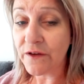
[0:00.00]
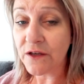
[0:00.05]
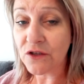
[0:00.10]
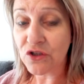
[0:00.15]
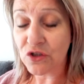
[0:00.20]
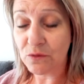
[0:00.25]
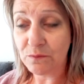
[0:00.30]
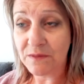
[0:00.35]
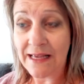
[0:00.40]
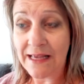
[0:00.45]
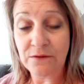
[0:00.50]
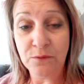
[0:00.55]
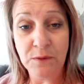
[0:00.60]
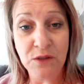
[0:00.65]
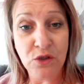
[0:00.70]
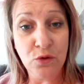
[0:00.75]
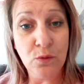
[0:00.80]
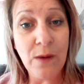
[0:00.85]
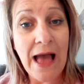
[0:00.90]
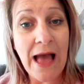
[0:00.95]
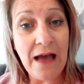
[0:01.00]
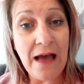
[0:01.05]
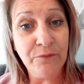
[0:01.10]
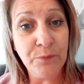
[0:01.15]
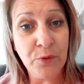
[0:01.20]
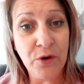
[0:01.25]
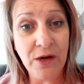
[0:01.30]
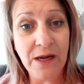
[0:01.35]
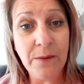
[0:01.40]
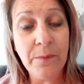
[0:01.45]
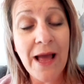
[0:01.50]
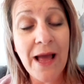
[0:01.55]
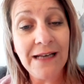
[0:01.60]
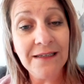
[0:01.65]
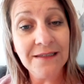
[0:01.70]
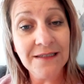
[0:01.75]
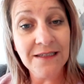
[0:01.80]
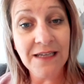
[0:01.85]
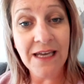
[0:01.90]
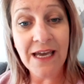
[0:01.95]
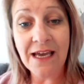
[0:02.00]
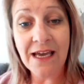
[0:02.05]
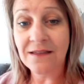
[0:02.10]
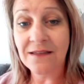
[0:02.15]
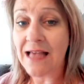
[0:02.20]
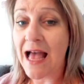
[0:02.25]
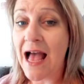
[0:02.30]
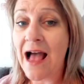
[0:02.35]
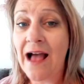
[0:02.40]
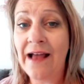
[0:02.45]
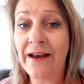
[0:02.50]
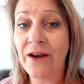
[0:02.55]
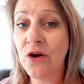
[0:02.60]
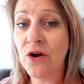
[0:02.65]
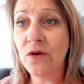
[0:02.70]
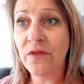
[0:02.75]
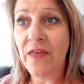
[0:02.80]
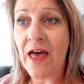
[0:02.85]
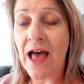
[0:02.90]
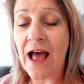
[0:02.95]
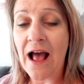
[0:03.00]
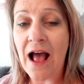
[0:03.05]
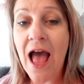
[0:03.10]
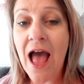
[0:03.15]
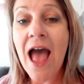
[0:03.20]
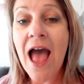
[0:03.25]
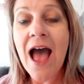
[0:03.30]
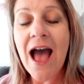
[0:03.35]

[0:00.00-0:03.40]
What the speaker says: and sometimes we do have pretty pants days. I know that.